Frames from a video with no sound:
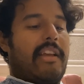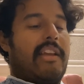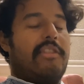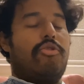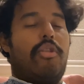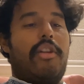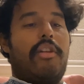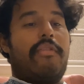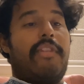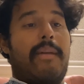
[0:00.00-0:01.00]
Enjoy
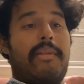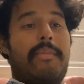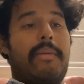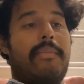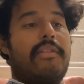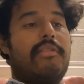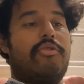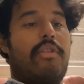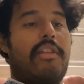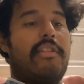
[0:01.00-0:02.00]
your family members.
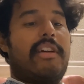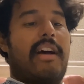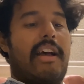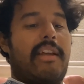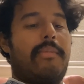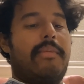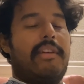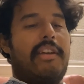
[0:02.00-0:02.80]
Enjoy their time.